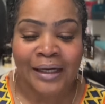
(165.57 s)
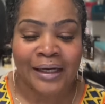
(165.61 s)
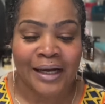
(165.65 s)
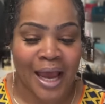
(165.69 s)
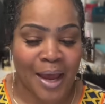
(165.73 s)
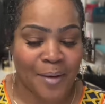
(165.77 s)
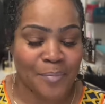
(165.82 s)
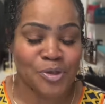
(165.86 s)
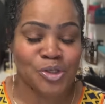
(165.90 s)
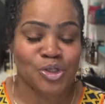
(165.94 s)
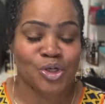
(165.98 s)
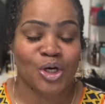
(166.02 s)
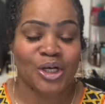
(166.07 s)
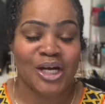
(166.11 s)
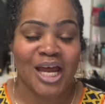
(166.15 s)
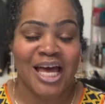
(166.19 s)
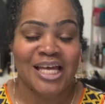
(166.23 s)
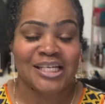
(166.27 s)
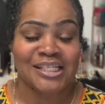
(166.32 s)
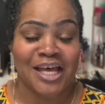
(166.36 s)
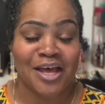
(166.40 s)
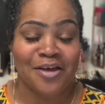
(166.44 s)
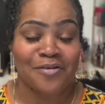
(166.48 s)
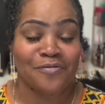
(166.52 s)
Amazon
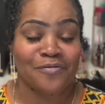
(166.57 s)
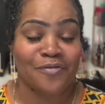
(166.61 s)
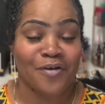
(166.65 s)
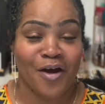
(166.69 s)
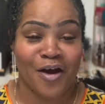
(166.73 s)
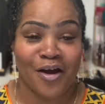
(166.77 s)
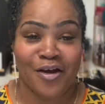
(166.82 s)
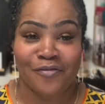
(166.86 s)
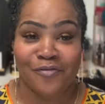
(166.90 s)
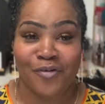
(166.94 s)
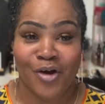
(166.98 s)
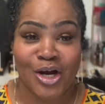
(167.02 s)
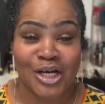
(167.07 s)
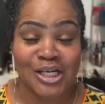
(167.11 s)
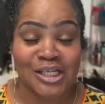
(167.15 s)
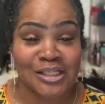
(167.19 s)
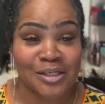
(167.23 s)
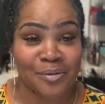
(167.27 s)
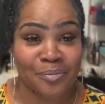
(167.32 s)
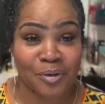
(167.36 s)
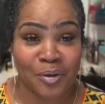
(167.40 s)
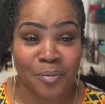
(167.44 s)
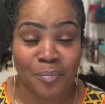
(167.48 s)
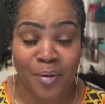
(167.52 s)
has a very
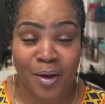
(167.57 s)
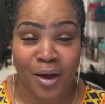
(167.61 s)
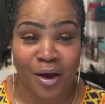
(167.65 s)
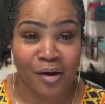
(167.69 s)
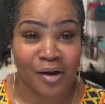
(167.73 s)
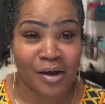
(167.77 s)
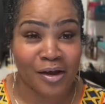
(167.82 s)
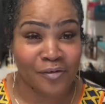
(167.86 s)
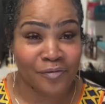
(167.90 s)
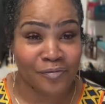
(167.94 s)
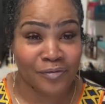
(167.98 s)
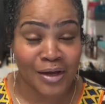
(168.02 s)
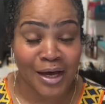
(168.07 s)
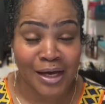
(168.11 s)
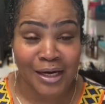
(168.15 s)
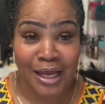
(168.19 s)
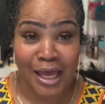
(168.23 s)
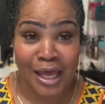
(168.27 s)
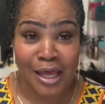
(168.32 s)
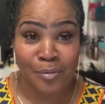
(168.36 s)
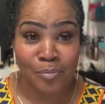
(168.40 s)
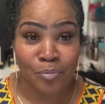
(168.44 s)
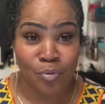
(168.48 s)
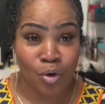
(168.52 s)
similar pair, if not
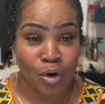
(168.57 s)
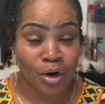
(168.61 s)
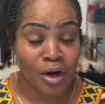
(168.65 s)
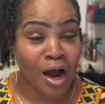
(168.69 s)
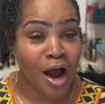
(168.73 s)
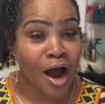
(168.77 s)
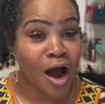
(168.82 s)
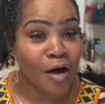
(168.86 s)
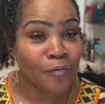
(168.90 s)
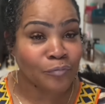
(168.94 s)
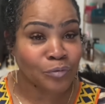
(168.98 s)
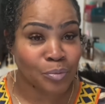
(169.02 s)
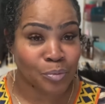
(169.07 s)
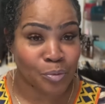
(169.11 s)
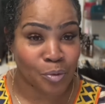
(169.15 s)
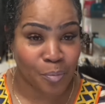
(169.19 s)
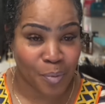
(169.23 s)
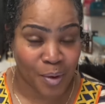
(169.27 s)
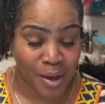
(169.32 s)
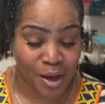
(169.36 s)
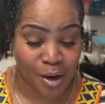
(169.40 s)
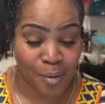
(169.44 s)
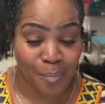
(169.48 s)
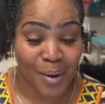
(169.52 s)
a more comfortable
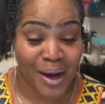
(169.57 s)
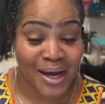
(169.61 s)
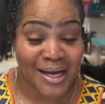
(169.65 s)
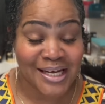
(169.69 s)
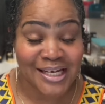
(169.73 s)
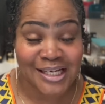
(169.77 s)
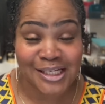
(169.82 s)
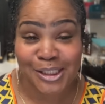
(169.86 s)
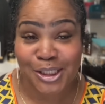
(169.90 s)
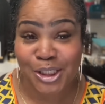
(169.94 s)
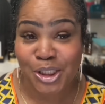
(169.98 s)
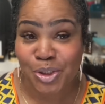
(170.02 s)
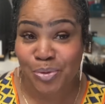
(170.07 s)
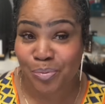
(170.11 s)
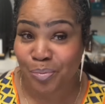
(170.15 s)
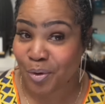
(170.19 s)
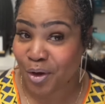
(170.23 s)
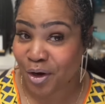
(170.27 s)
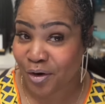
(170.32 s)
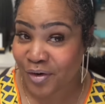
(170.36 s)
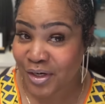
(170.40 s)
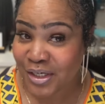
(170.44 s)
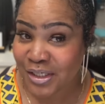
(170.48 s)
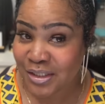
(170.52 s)
pair, by Easy
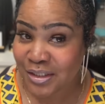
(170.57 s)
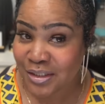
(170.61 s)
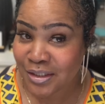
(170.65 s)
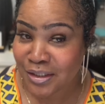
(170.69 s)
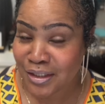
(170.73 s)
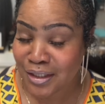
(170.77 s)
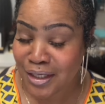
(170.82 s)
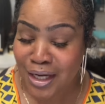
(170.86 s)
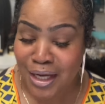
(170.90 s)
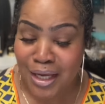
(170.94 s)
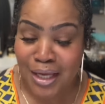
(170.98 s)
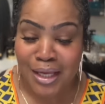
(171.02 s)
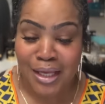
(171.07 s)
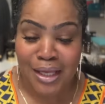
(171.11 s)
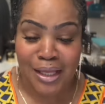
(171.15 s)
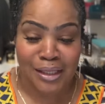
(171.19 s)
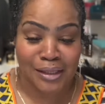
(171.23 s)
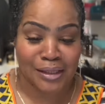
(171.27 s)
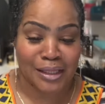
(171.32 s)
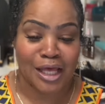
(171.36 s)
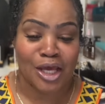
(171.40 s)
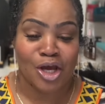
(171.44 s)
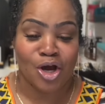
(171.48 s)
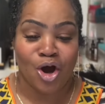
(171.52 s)
Spirit.
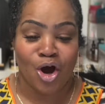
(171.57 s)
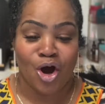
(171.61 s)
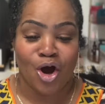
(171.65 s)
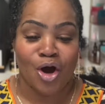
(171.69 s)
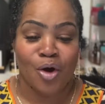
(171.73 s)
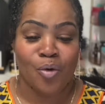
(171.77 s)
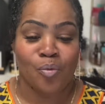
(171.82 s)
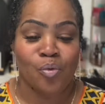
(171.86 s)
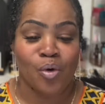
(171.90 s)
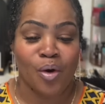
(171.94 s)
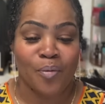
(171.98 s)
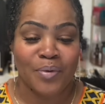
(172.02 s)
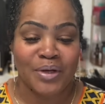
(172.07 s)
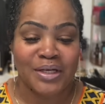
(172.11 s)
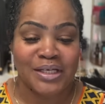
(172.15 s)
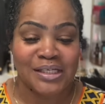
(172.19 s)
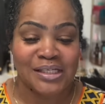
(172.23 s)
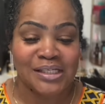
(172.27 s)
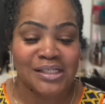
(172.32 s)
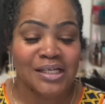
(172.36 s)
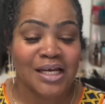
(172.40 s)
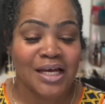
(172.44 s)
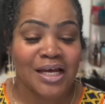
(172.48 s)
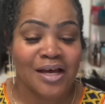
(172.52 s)
They are
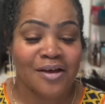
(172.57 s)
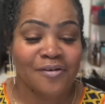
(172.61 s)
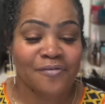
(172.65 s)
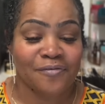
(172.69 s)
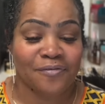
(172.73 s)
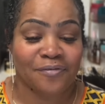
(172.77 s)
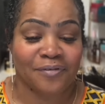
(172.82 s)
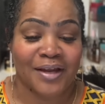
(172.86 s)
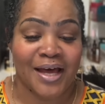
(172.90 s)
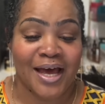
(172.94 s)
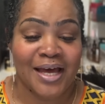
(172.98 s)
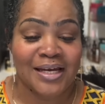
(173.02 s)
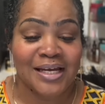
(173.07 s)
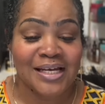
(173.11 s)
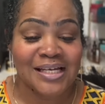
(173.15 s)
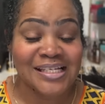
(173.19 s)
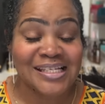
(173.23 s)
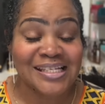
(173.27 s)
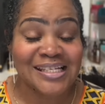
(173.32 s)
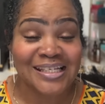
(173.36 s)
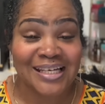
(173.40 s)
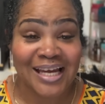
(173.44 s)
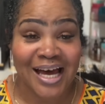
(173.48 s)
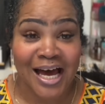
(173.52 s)
Women's Flat
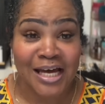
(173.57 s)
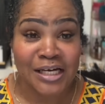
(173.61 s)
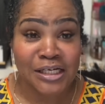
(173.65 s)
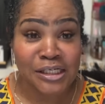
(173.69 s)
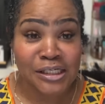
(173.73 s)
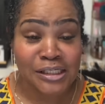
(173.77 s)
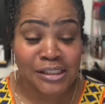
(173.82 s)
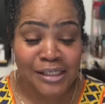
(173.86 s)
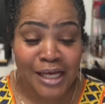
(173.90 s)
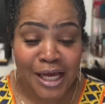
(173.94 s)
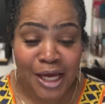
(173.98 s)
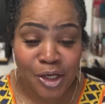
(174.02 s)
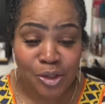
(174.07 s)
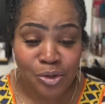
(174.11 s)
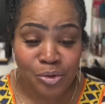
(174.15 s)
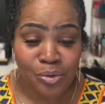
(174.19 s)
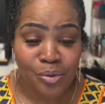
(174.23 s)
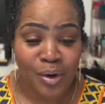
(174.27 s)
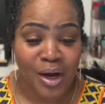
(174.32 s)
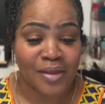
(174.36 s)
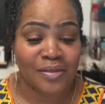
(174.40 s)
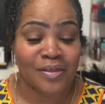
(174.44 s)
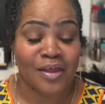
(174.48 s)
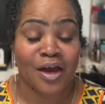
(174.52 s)
Slot
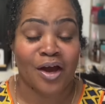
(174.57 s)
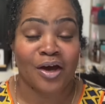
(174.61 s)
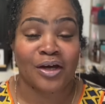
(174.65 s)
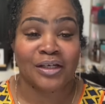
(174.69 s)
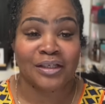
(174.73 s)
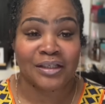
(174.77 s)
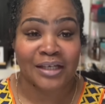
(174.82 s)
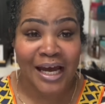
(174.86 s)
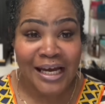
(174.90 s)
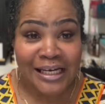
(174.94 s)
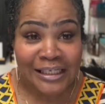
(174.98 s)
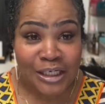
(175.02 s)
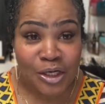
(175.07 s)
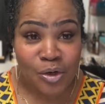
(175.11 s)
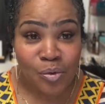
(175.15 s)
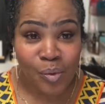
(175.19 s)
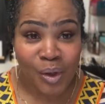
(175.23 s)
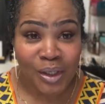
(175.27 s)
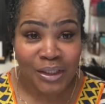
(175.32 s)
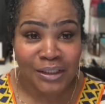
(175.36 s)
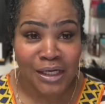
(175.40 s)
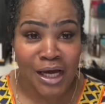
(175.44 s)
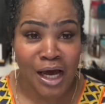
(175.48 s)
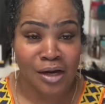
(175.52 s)
Sandal, and they are
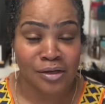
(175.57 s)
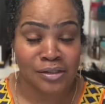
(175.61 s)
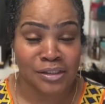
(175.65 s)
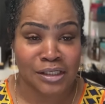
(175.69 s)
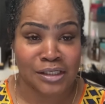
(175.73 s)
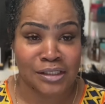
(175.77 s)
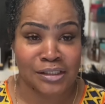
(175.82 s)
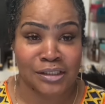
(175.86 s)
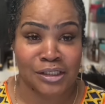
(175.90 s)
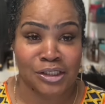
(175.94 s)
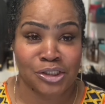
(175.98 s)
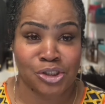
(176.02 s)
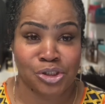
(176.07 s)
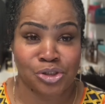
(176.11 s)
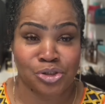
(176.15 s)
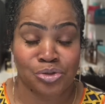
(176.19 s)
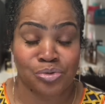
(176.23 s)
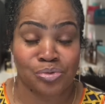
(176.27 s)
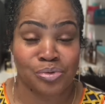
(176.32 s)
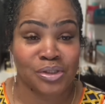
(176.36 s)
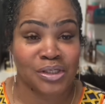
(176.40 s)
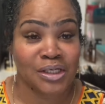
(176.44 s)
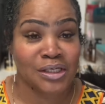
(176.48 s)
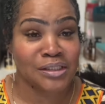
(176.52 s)

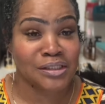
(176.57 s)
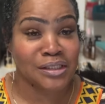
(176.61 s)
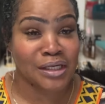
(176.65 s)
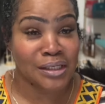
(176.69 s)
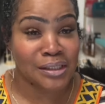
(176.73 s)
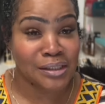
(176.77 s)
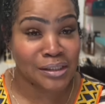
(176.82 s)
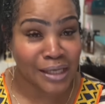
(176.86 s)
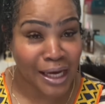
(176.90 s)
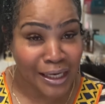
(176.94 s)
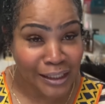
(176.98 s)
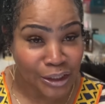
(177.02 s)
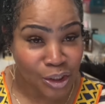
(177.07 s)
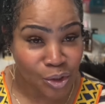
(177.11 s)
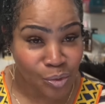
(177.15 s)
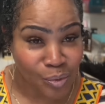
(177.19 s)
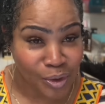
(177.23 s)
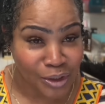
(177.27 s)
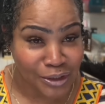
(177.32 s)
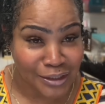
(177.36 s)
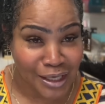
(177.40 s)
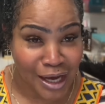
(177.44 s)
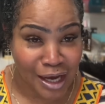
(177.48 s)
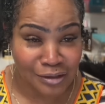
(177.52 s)
$91.62.
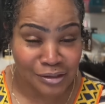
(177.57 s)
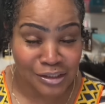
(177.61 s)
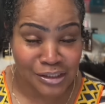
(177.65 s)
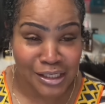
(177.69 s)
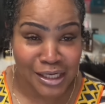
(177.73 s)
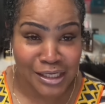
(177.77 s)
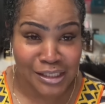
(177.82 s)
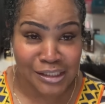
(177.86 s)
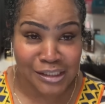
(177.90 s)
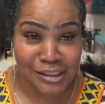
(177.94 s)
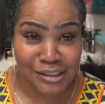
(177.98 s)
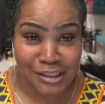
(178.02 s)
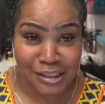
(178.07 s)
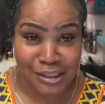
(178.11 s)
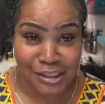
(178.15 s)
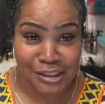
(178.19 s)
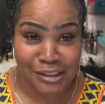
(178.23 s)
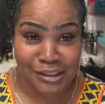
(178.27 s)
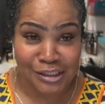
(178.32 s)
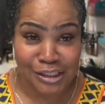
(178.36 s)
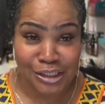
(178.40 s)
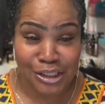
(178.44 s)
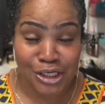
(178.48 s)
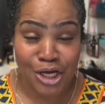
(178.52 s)

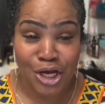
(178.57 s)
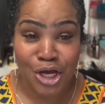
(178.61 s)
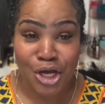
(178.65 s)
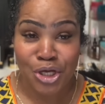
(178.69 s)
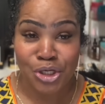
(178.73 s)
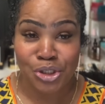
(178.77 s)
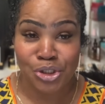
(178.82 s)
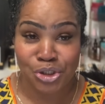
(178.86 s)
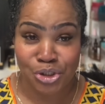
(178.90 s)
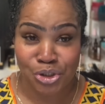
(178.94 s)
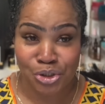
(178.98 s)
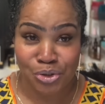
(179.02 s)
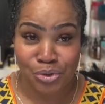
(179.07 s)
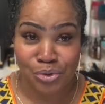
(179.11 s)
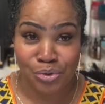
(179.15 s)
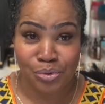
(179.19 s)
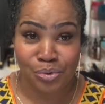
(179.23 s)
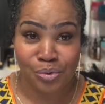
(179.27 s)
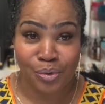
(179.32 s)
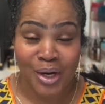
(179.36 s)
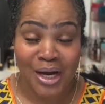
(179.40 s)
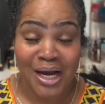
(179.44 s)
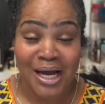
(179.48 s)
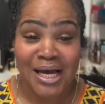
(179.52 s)
$91.62.